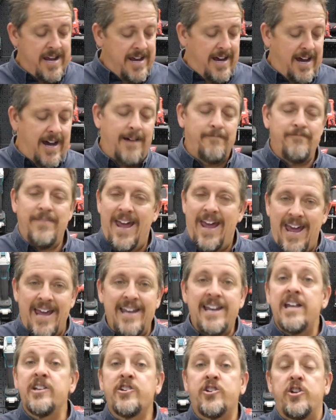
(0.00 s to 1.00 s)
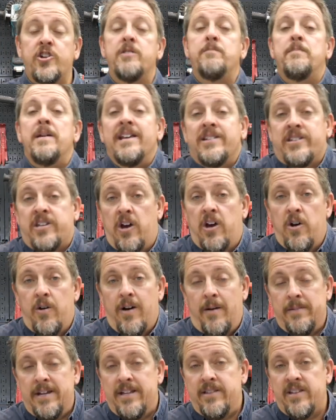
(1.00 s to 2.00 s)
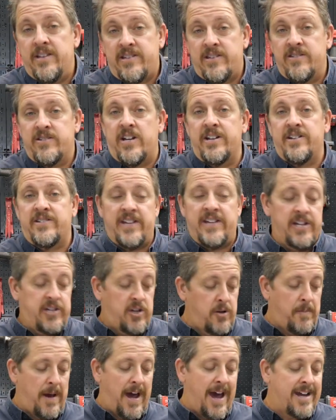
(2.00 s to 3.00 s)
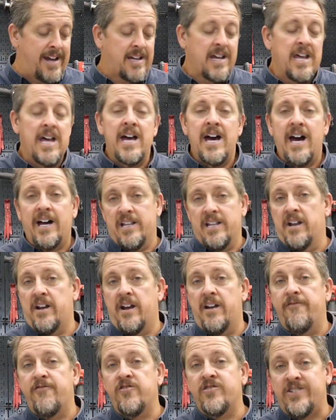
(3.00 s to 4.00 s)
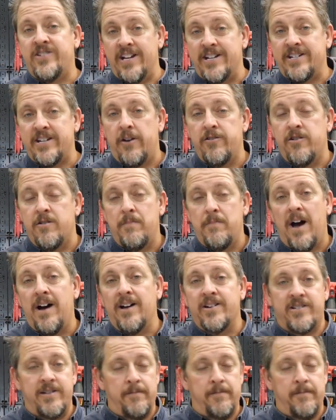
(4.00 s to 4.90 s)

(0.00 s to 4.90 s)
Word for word: Um, and it should be so. I mean, this is gonna set you back a little over six hundred bucks,